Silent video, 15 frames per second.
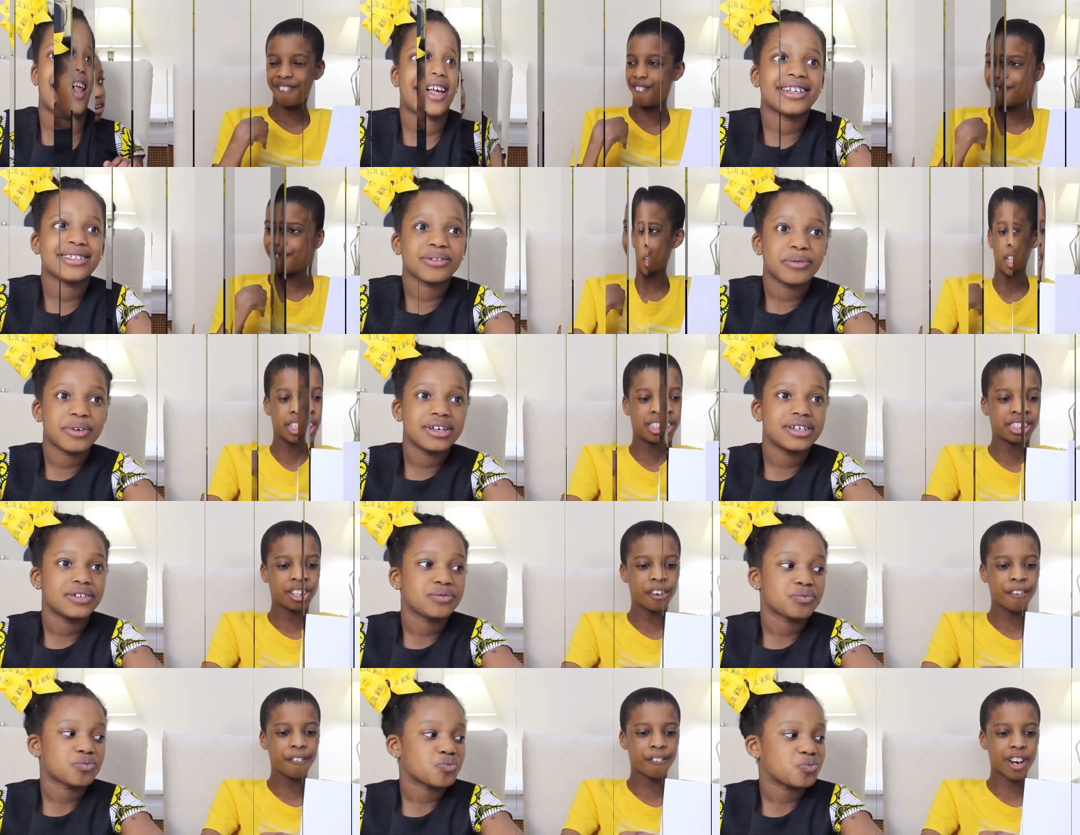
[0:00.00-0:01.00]
Speaker 1: What is so
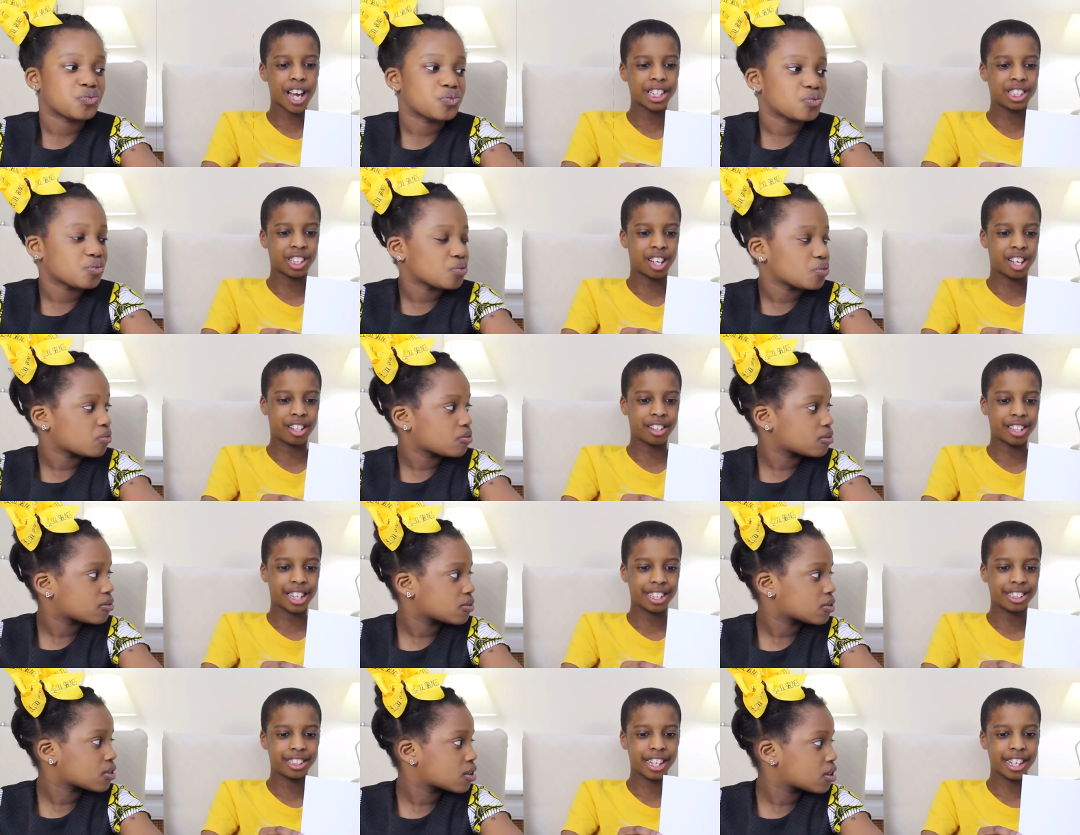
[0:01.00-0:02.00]
fragile that
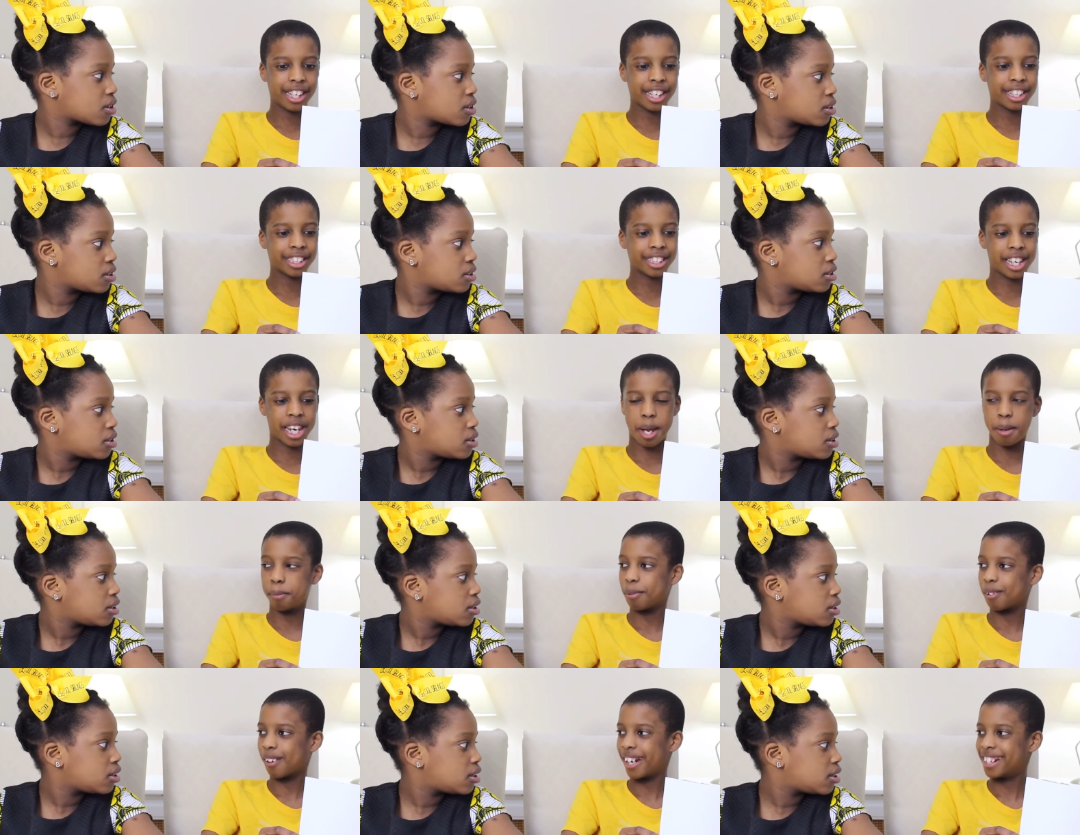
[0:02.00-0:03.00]
saying its name
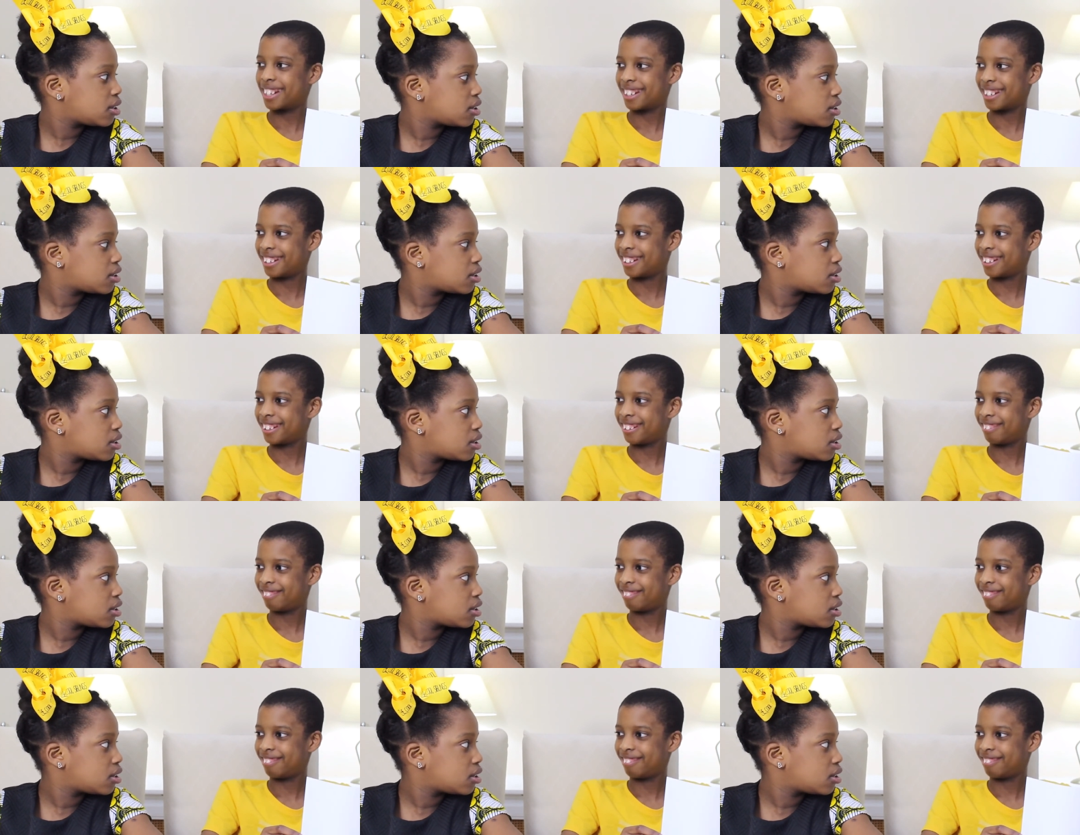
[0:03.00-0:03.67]
breaks it?